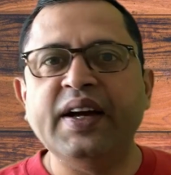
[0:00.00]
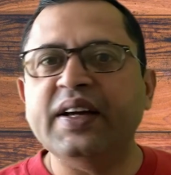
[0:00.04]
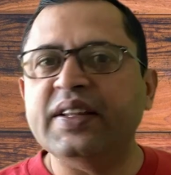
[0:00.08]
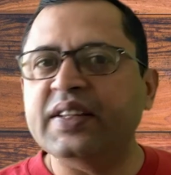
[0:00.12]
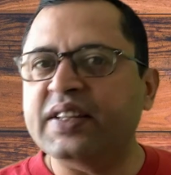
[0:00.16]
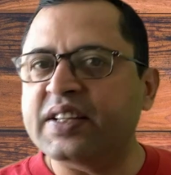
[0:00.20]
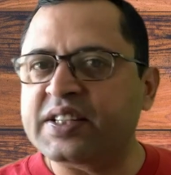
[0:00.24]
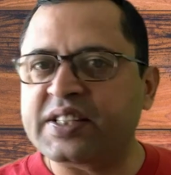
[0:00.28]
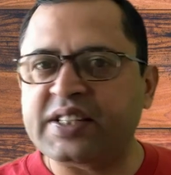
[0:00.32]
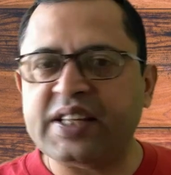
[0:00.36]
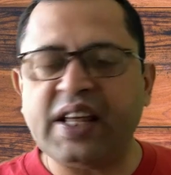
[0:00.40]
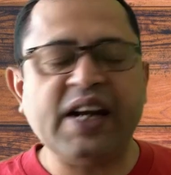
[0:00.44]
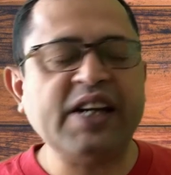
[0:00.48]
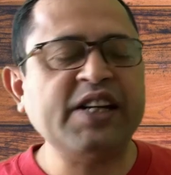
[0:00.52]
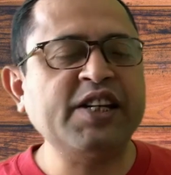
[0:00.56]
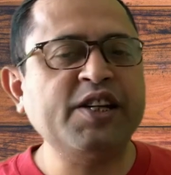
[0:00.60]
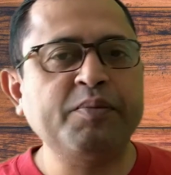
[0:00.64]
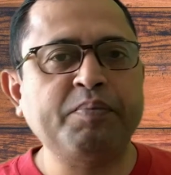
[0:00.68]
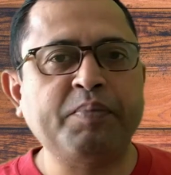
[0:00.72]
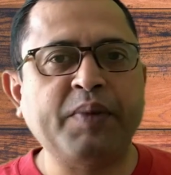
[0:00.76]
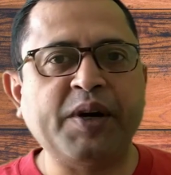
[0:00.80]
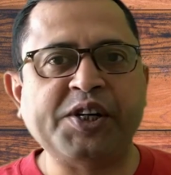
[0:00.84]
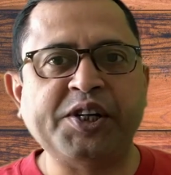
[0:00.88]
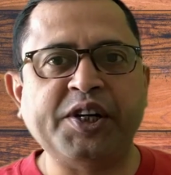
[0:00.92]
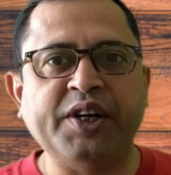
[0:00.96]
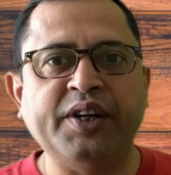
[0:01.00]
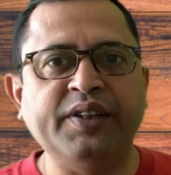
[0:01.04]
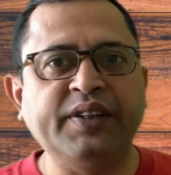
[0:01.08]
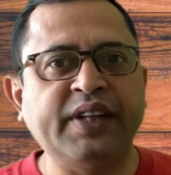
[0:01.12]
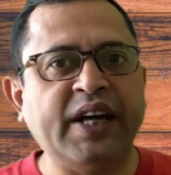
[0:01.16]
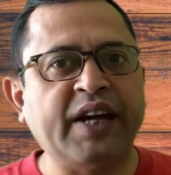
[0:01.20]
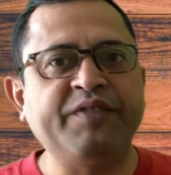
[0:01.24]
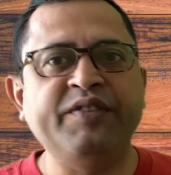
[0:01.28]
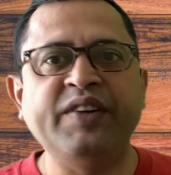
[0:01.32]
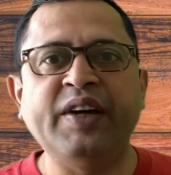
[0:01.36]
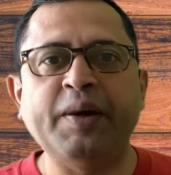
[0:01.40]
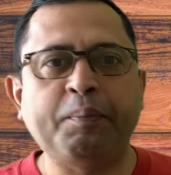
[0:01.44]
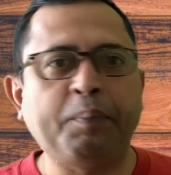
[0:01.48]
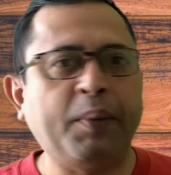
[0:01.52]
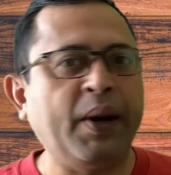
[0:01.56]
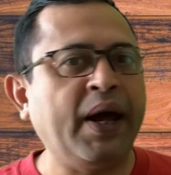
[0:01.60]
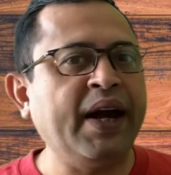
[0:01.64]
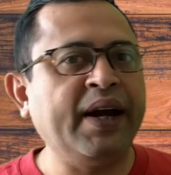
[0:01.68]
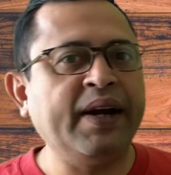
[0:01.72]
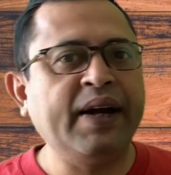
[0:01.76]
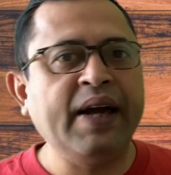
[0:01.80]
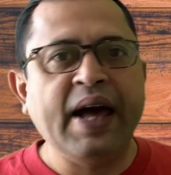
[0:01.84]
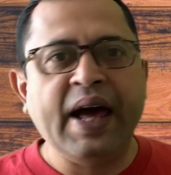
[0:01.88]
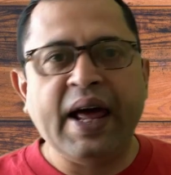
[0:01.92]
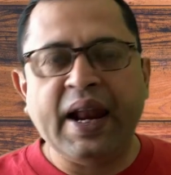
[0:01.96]
The selection pressure that we
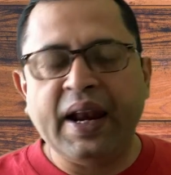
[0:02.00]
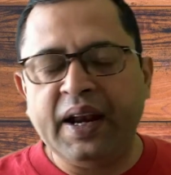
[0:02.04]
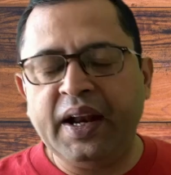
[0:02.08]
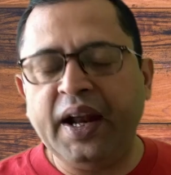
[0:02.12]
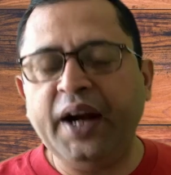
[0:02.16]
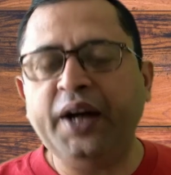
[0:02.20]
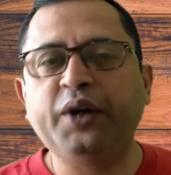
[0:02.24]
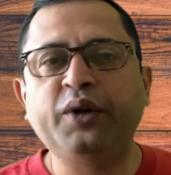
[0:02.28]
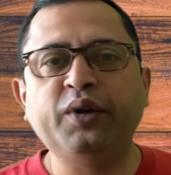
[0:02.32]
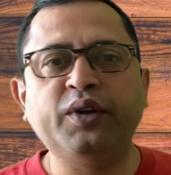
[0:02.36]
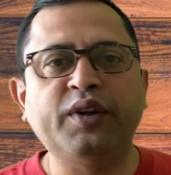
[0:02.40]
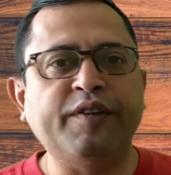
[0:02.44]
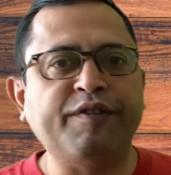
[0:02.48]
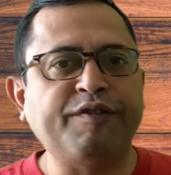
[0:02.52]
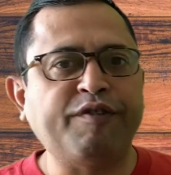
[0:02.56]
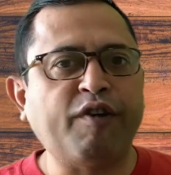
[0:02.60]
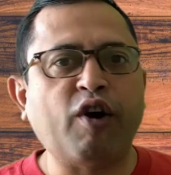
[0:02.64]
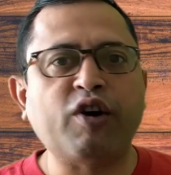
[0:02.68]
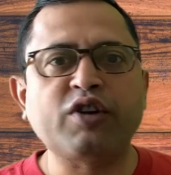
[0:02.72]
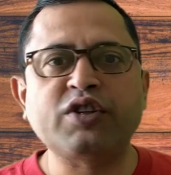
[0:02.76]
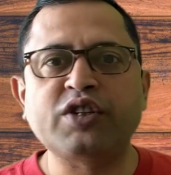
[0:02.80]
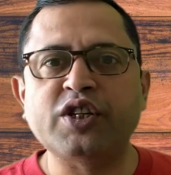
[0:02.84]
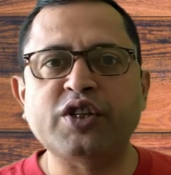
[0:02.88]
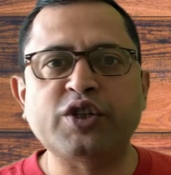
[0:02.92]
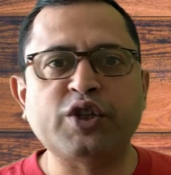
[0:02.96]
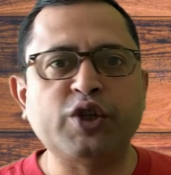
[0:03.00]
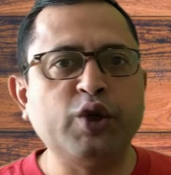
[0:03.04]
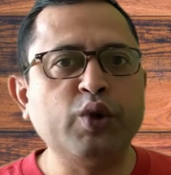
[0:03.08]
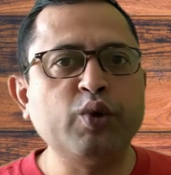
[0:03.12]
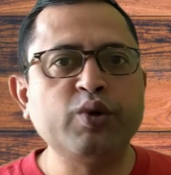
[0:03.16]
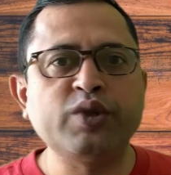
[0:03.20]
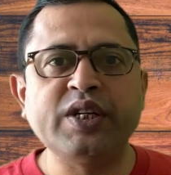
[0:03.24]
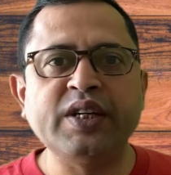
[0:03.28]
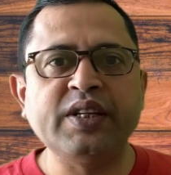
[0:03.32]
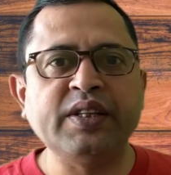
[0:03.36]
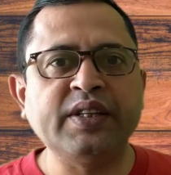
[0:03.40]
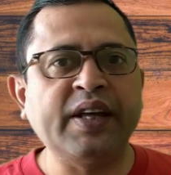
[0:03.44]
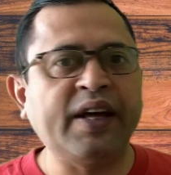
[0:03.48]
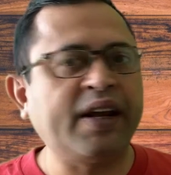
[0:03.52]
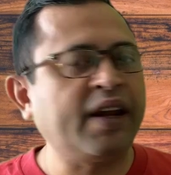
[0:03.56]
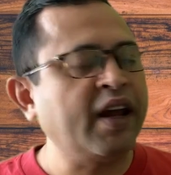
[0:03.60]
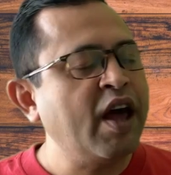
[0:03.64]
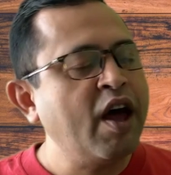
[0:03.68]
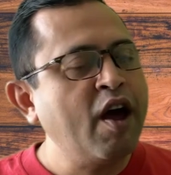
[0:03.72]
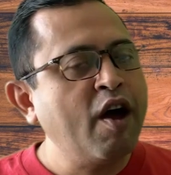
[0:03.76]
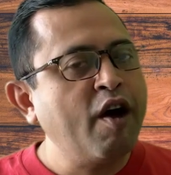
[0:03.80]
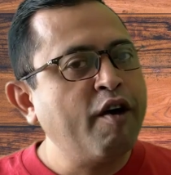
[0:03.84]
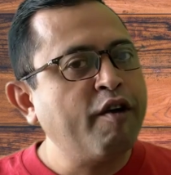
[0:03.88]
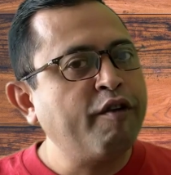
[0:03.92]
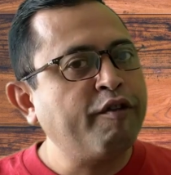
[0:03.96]
applied led to the foxes losing their
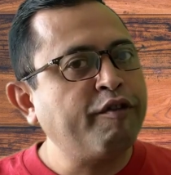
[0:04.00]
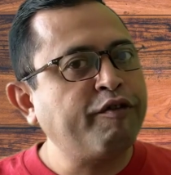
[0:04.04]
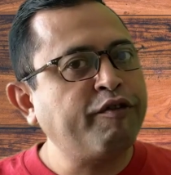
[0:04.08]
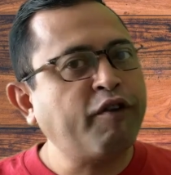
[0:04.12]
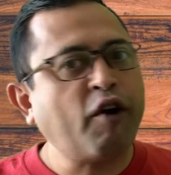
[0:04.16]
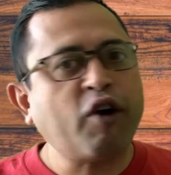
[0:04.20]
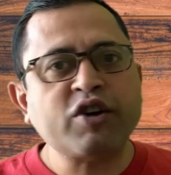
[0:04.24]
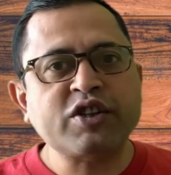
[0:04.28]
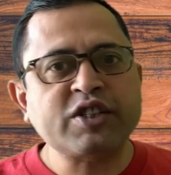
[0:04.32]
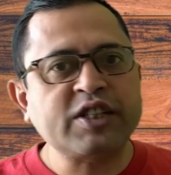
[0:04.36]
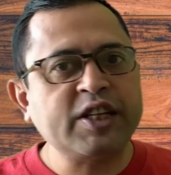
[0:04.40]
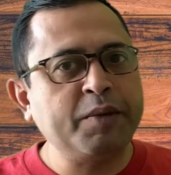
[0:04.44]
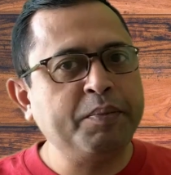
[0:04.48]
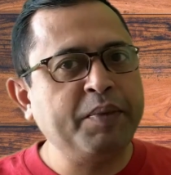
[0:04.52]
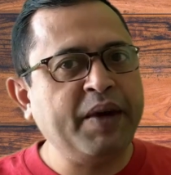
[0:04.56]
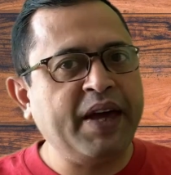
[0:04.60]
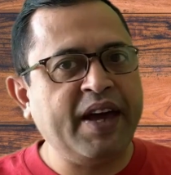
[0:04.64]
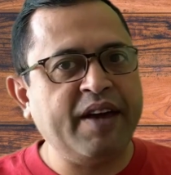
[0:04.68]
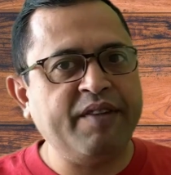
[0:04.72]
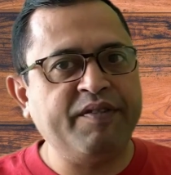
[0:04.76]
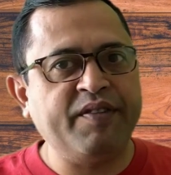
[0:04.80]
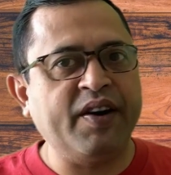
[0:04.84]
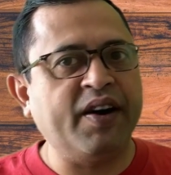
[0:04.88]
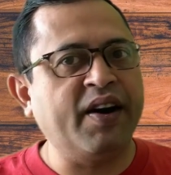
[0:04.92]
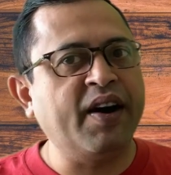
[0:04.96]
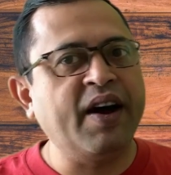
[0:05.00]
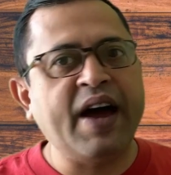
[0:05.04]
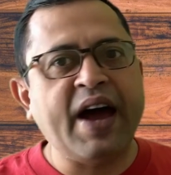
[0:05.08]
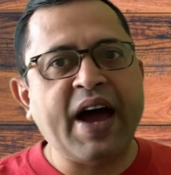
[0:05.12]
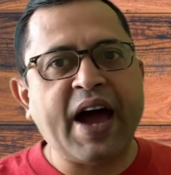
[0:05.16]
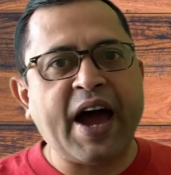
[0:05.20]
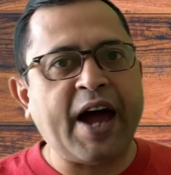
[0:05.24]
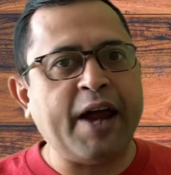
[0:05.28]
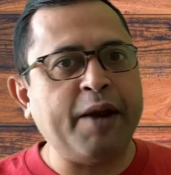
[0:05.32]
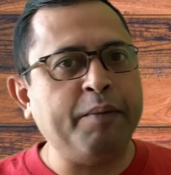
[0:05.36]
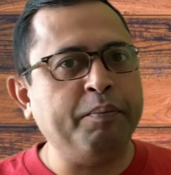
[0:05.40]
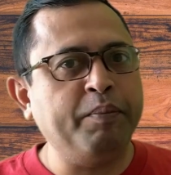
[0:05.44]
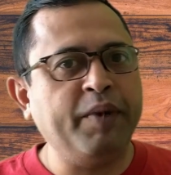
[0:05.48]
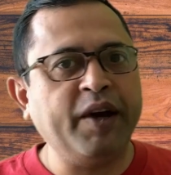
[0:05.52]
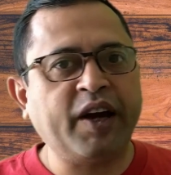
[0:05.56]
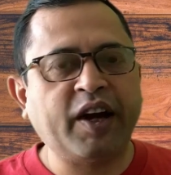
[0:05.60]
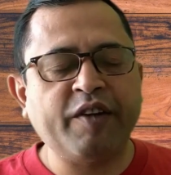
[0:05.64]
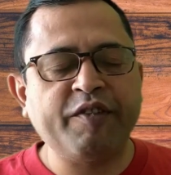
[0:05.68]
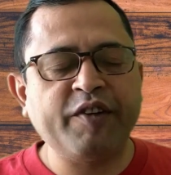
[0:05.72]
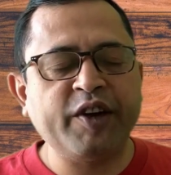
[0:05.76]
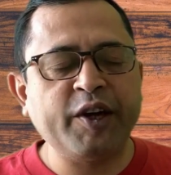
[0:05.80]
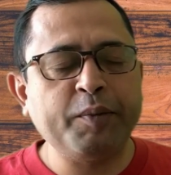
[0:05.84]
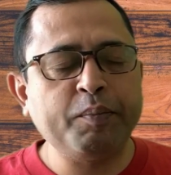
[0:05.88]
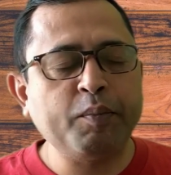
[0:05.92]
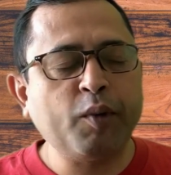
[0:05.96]
foxy behavior and
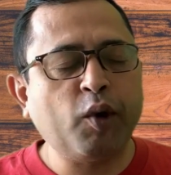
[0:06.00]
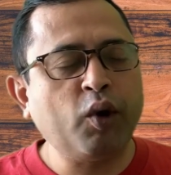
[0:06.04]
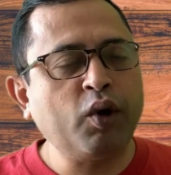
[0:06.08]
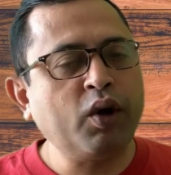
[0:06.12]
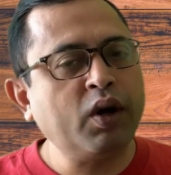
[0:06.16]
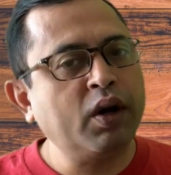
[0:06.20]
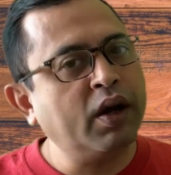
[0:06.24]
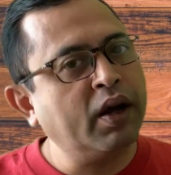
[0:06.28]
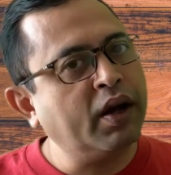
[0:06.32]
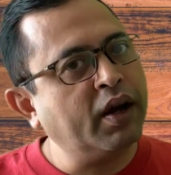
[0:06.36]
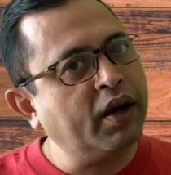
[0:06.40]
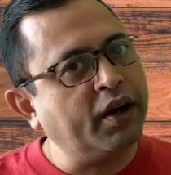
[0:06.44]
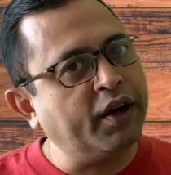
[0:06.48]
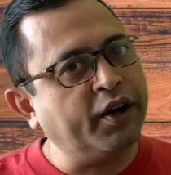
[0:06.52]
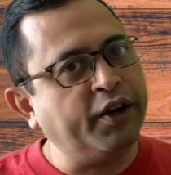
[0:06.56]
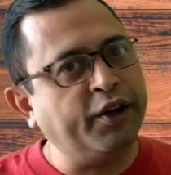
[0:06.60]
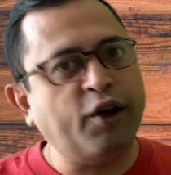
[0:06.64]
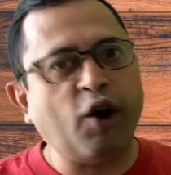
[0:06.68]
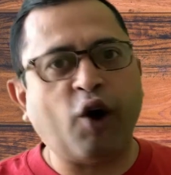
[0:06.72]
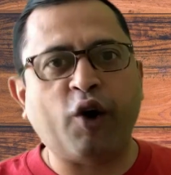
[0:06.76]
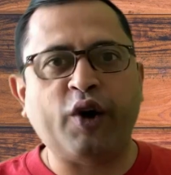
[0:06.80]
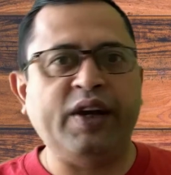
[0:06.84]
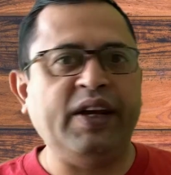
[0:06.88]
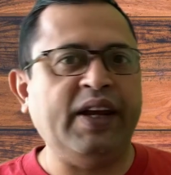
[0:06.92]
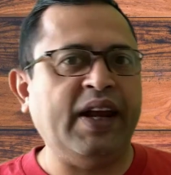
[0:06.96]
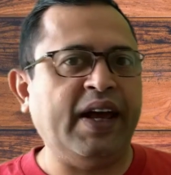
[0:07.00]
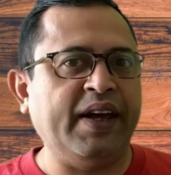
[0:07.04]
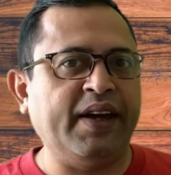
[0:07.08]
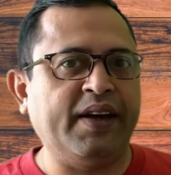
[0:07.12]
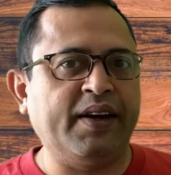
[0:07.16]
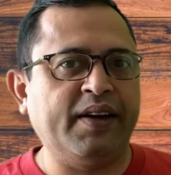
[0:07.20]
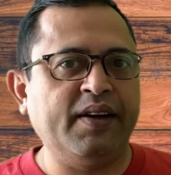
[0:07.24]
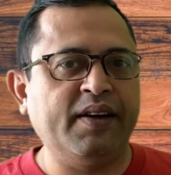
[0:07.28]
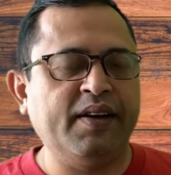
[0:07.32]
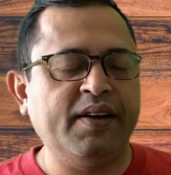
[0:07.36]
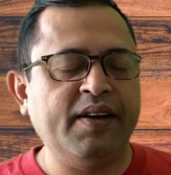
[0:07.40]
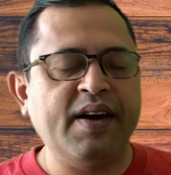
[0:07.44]
becoming more doggy like.